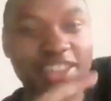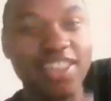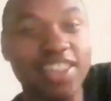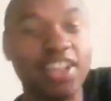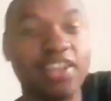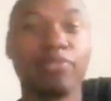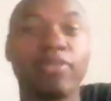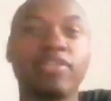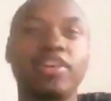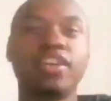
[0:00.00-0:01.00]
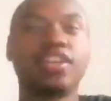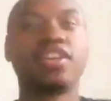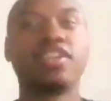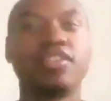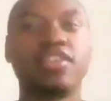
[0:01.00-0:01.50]
He
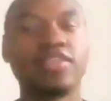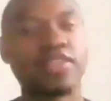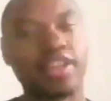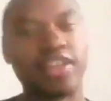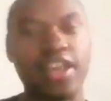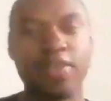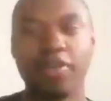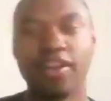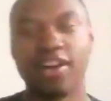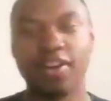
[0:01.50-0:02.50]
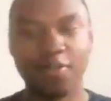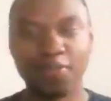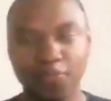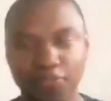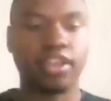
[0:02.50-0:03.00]
literally, like, he went out,
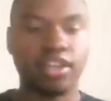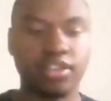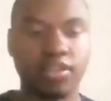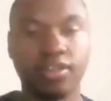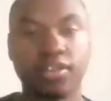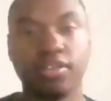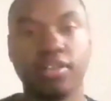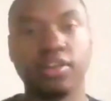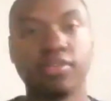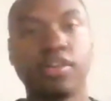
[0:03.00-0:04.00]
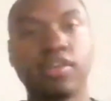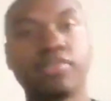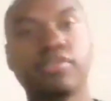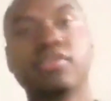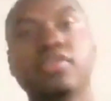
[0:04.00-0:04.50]
like, he took his gloves
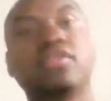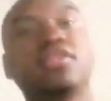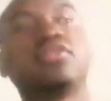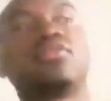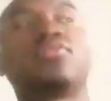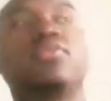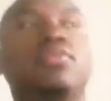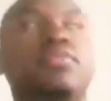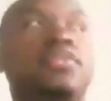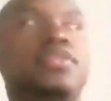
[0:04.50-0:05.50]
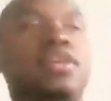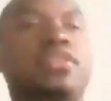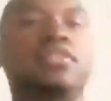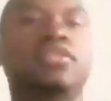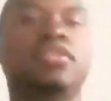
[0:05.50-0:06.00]
off, he threw them into
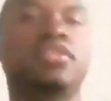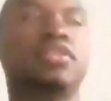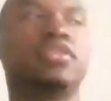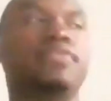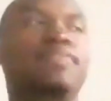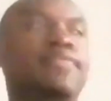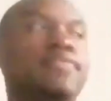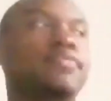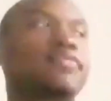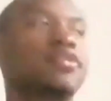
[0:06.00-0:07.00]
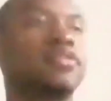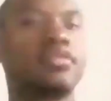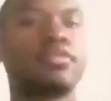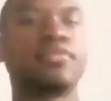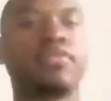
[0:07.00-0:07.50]
like
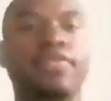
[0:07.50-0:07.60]
where the